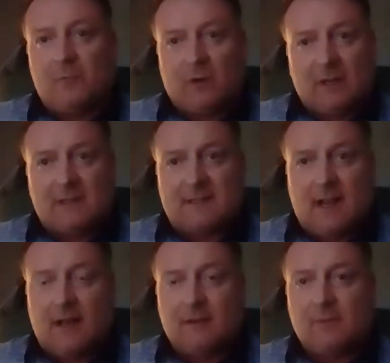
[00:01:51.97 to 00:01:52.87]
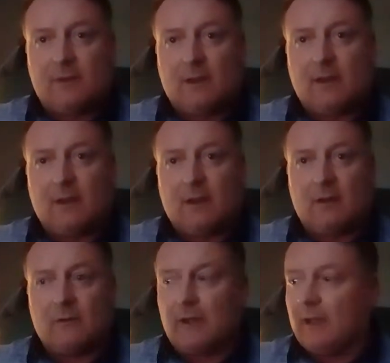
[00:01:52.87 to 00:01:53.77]
But at the time,
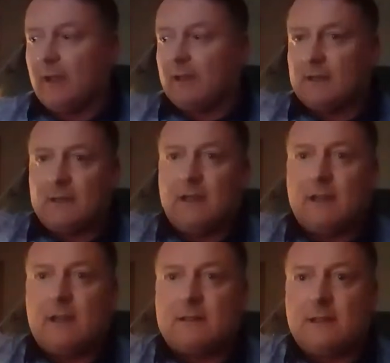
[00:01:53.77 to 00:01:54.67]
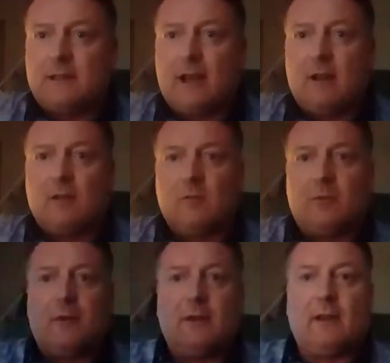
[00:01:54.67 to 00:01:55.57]
it did help,
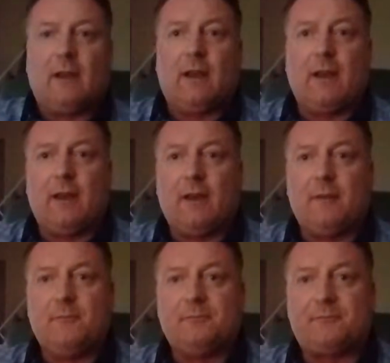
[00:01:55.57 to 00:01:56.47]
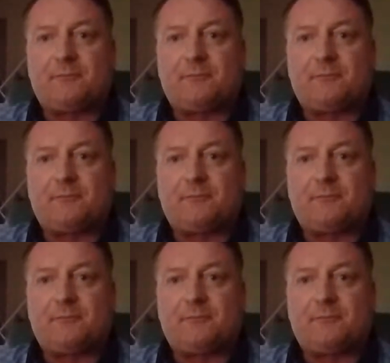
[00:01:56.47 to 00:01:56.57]
from